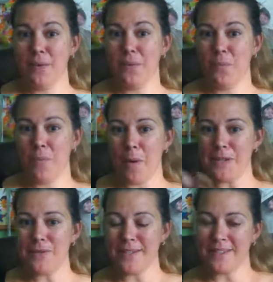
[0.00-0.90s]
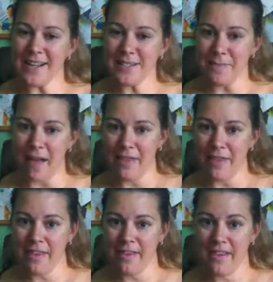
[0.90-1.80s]
When we do this next month,
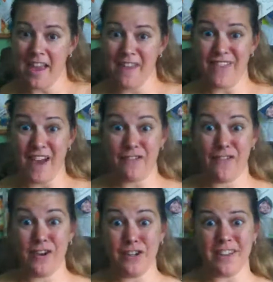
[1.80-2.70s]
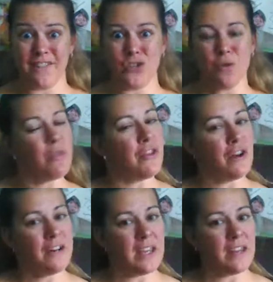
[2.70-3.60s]
if June
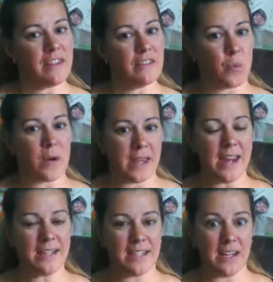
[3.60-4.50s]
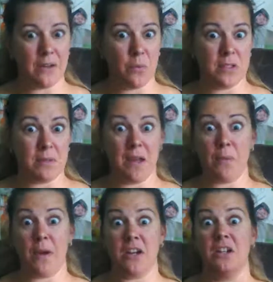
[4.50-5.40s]
30th, 2018 was a month
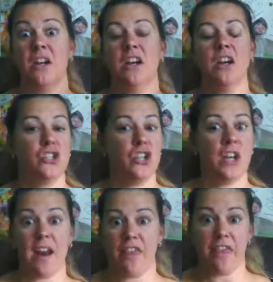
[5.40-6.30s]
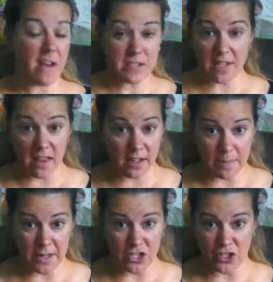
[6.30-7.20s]
where she got $1,000
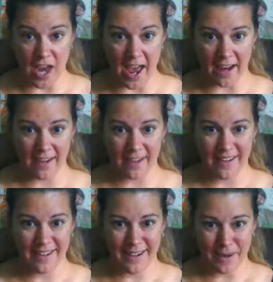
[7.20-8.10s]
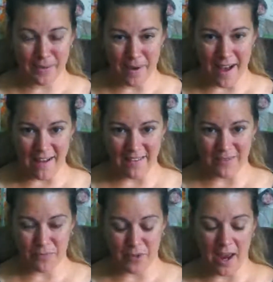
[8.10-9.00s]
commission check, well,
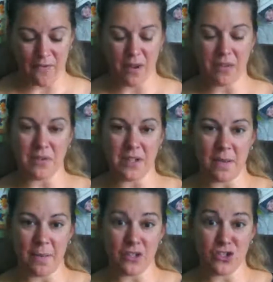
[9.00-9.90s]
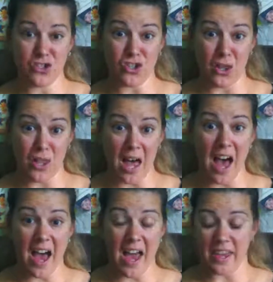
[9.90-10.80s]
when I run those numbers
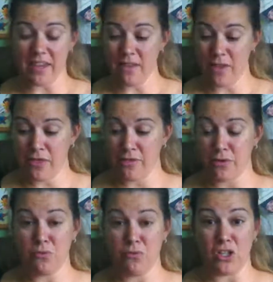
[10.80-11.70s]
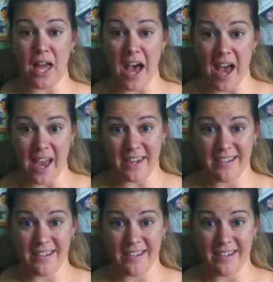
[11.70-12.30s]
July through July,